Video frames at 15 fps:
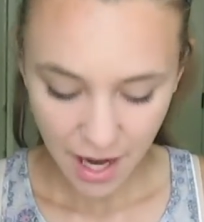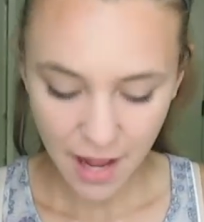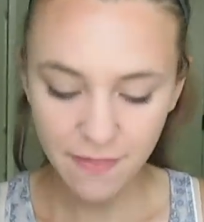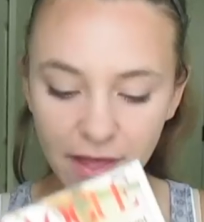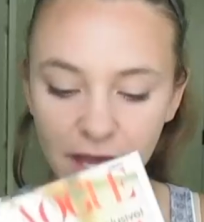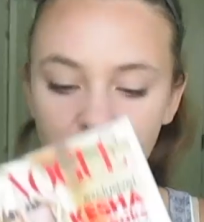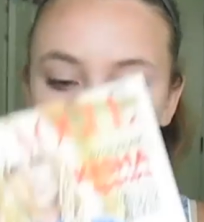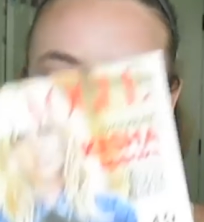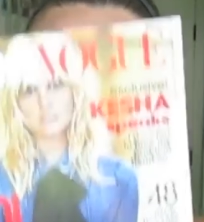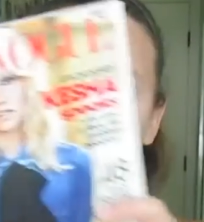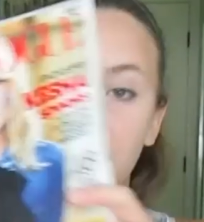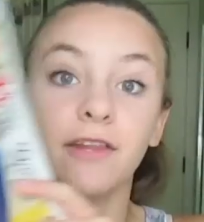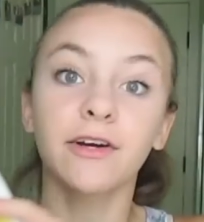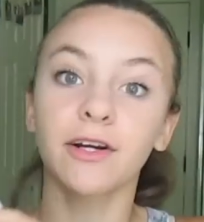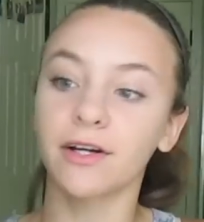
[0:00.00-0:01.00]
And then I have
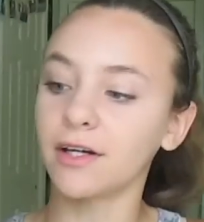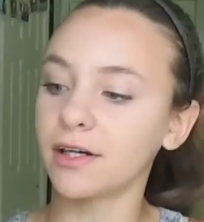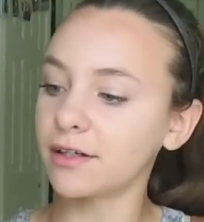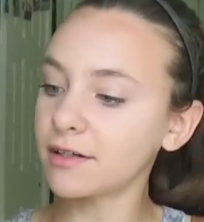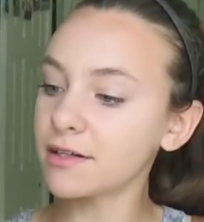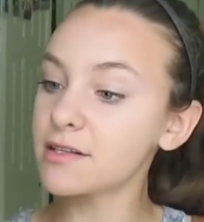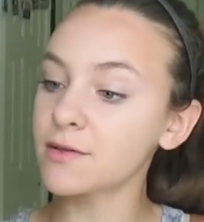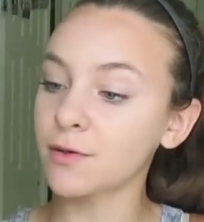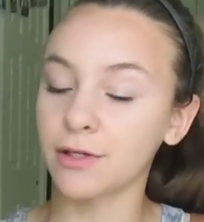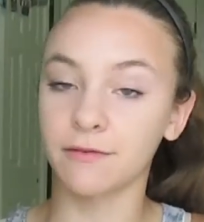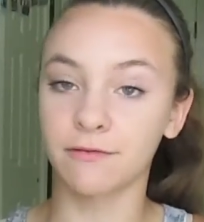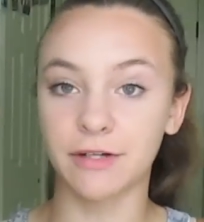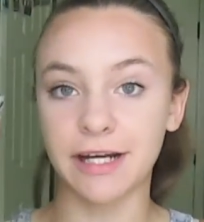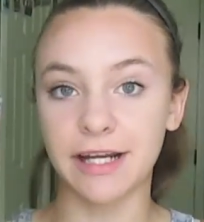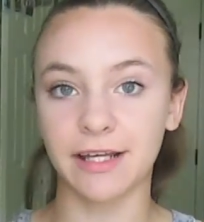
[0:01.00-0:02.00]
another sort
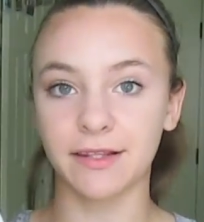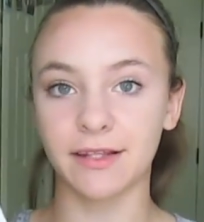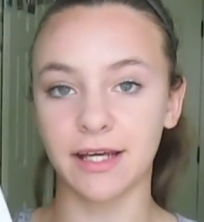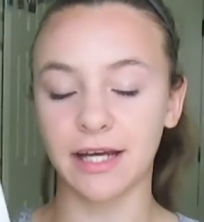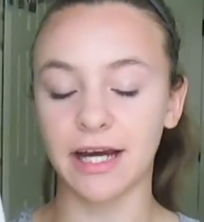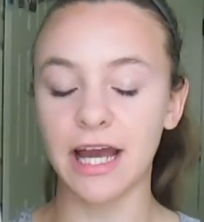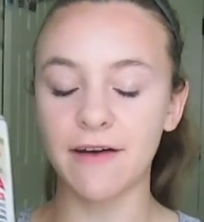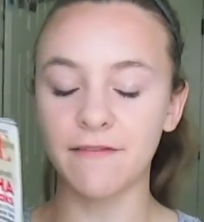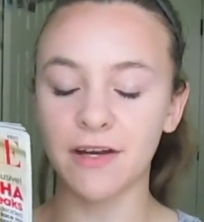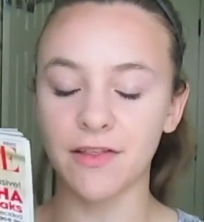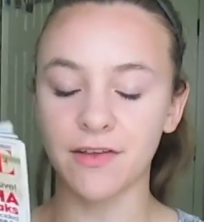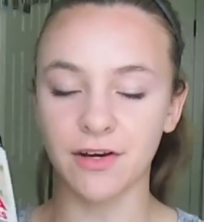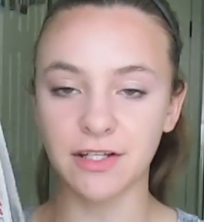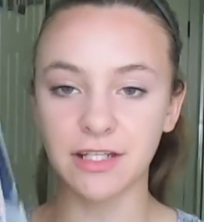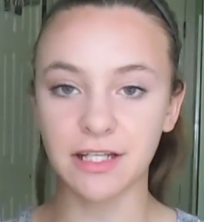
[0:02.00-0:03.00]
of reading thing. I have
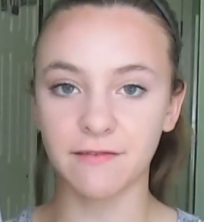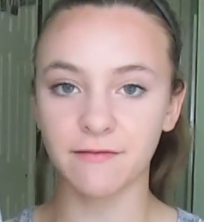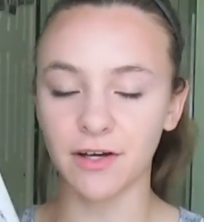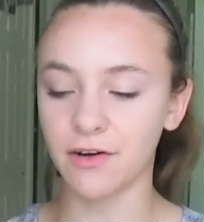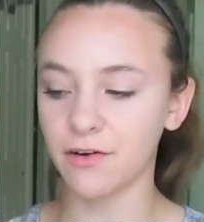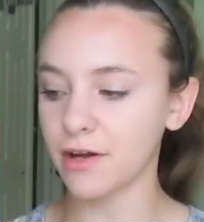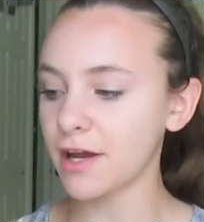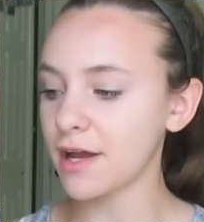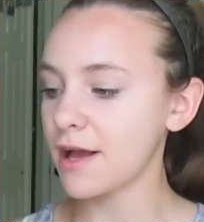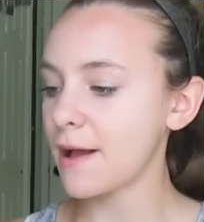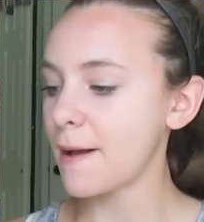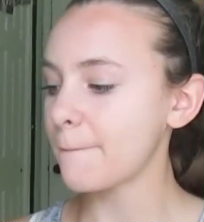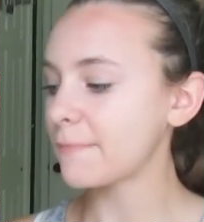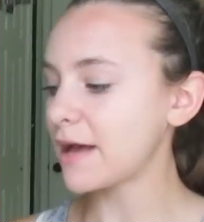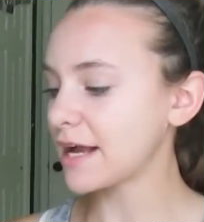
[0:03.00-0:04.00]
another Teen Vogue
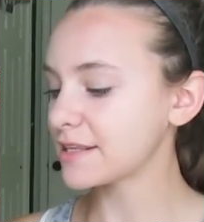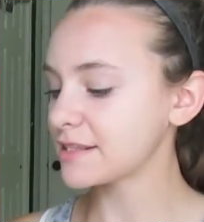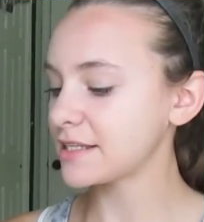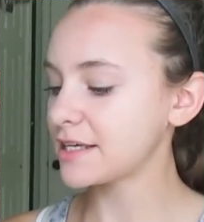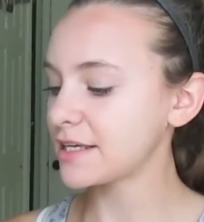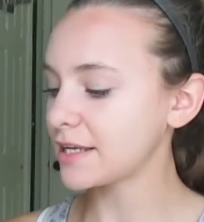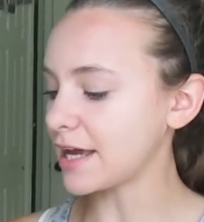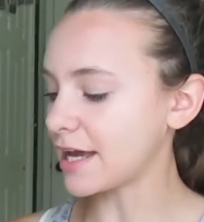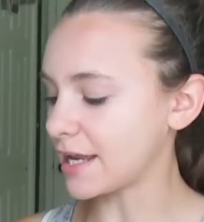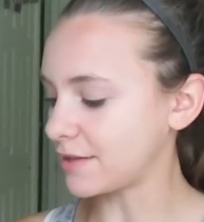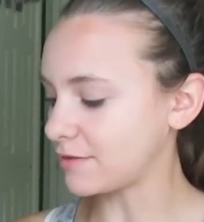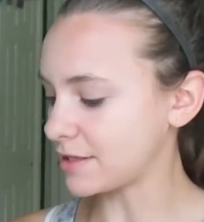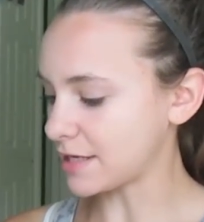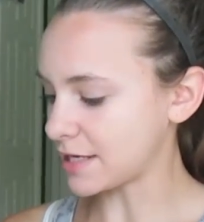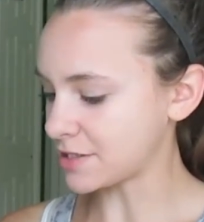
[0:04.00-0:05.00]
magazine,
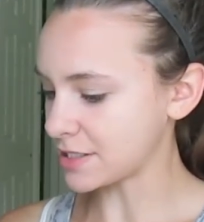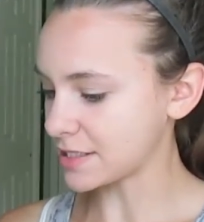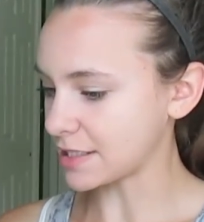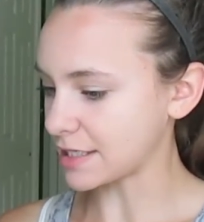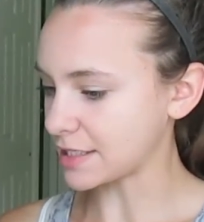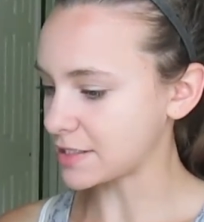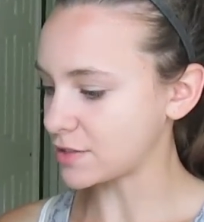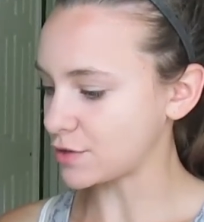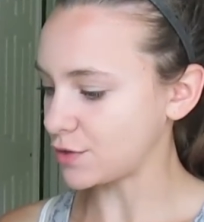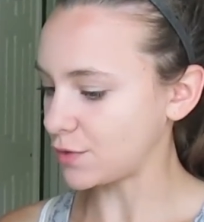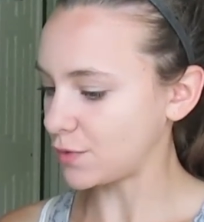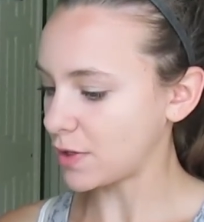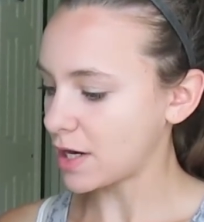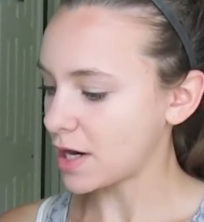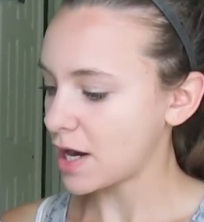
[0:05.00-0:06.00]
and I just like
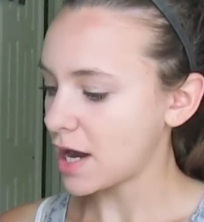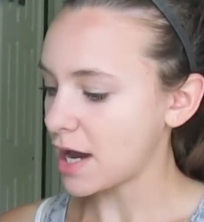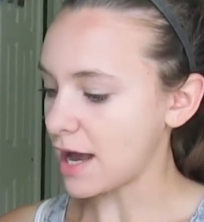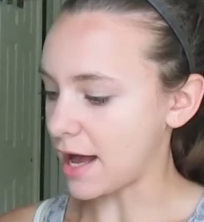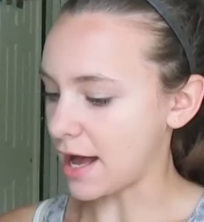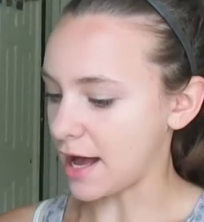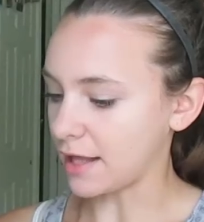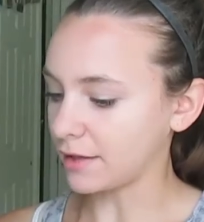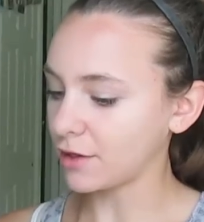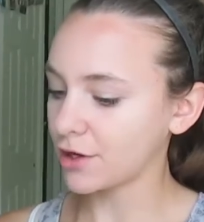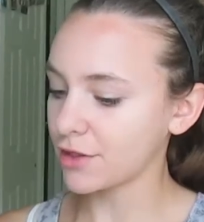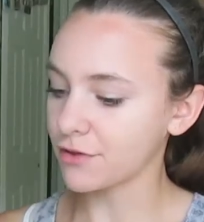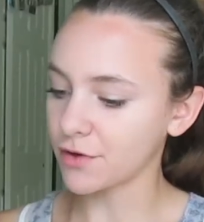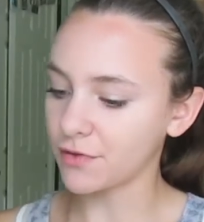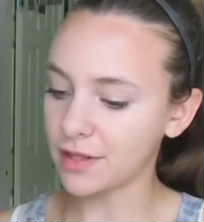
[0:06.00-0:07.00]
to uh,
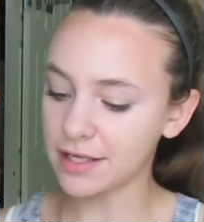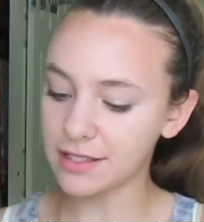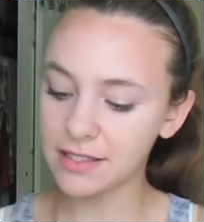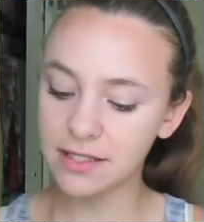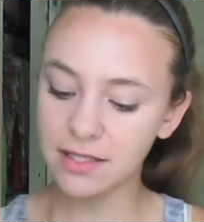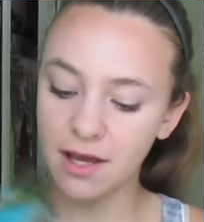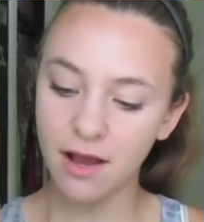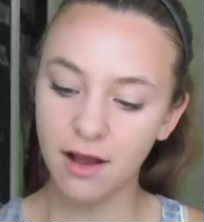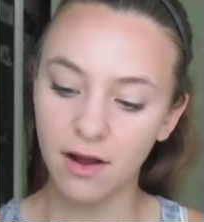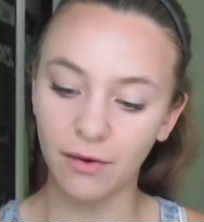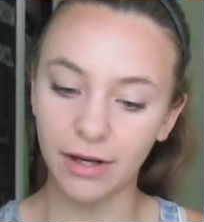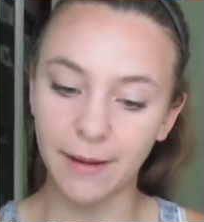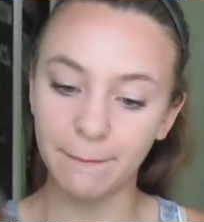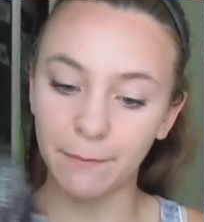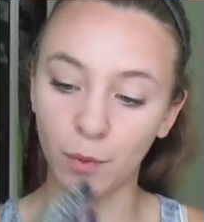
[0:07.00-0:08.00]
look through this
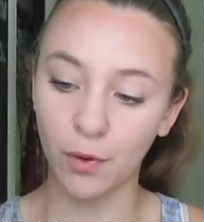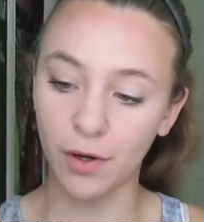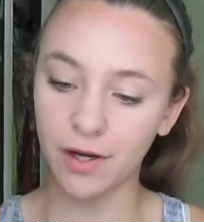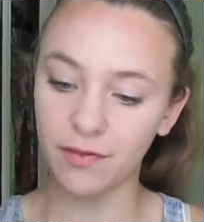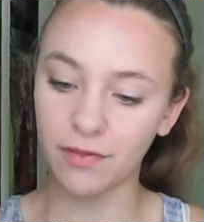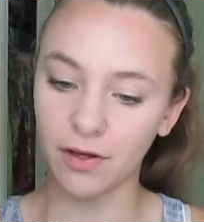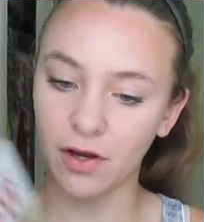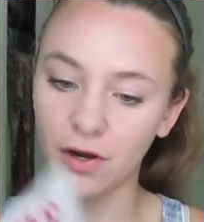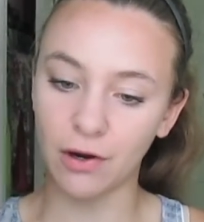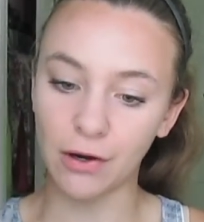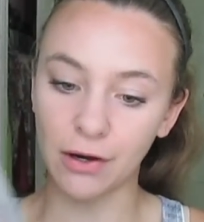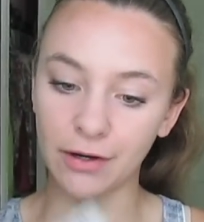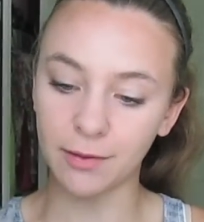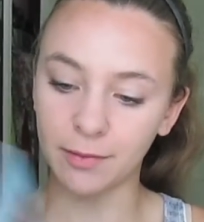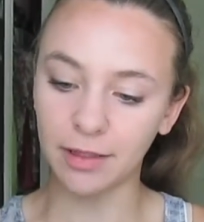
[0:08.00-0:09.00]
when I'm bored in the
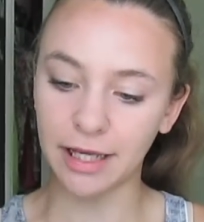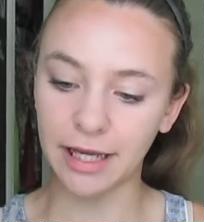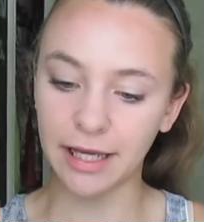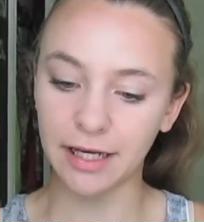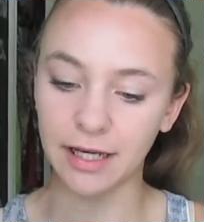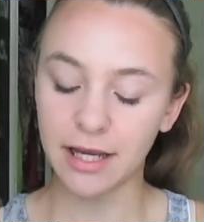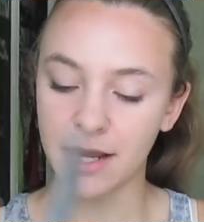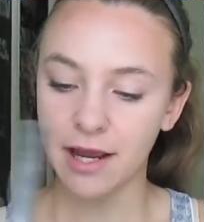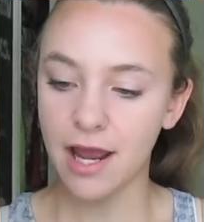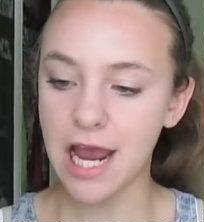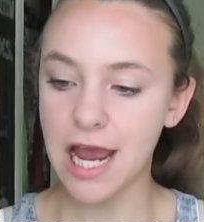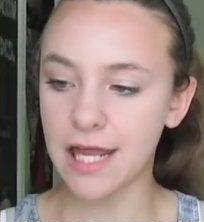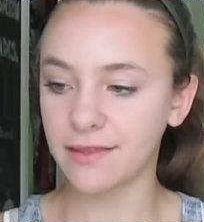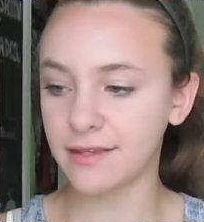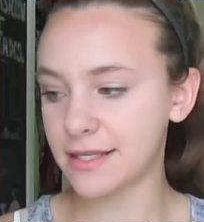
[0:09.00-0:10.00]
car on a plane,
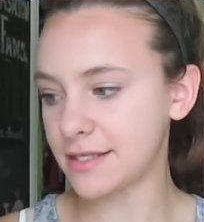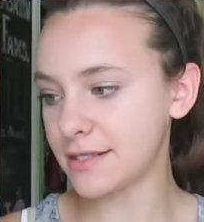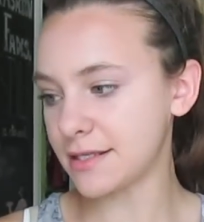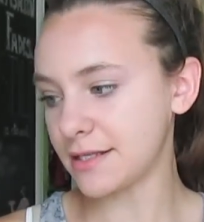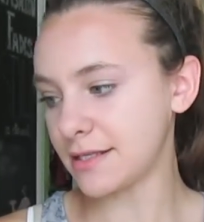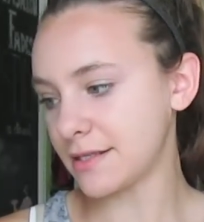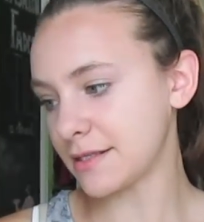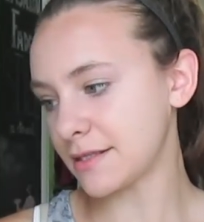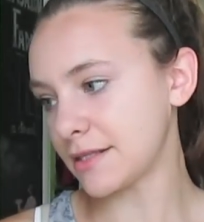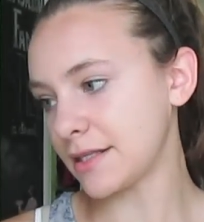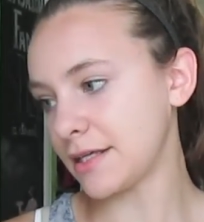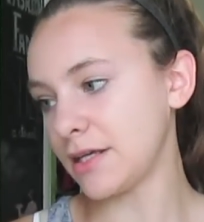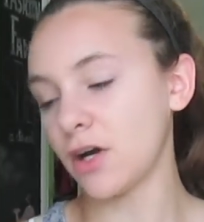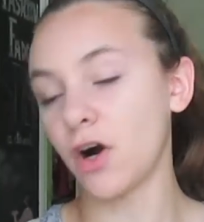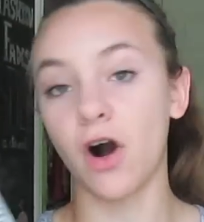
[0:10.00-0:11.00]
and this is
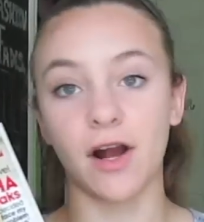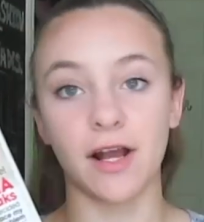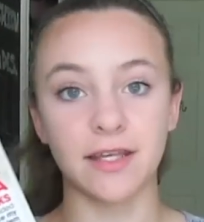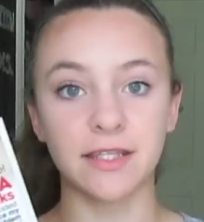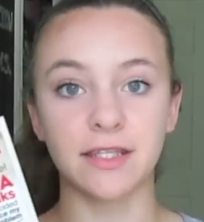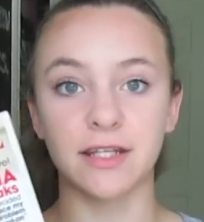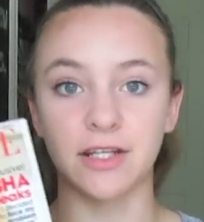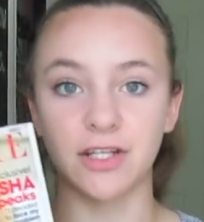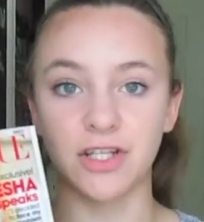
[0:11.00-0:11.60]
the August